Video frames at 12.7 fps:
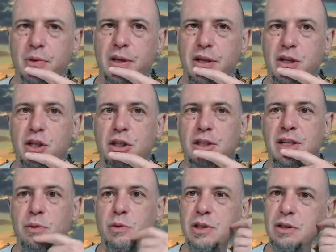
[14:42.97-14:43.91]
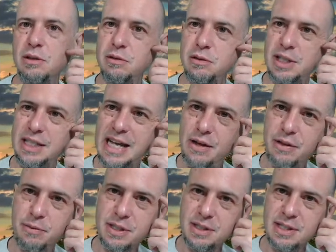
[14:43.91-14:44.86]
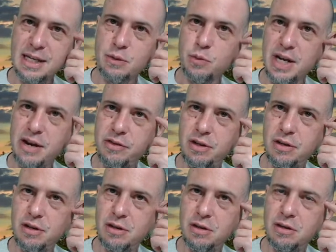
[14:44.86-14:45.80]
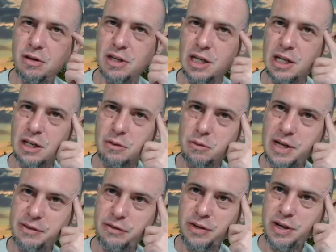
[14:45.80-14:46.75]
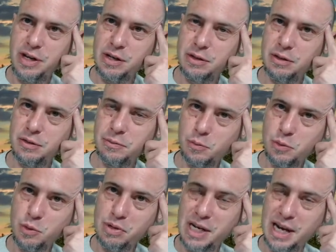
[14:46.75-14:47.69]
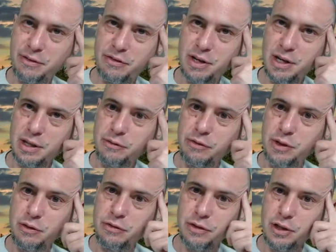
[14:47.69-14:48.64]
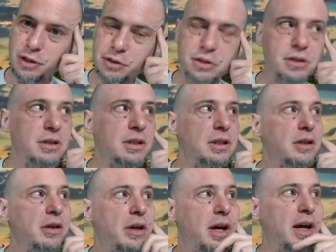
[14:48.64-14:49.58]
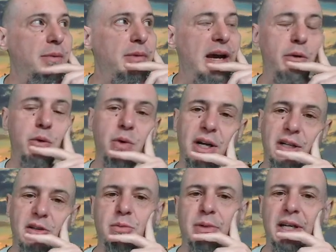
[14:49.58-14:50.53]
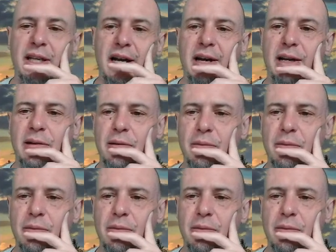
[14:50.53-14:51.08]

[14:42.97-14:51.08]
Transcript: Initially, we'll allow them to select whatever. Uh, we'll have to figure out, we'll probably have to figure out the view first, um, how we want to display that.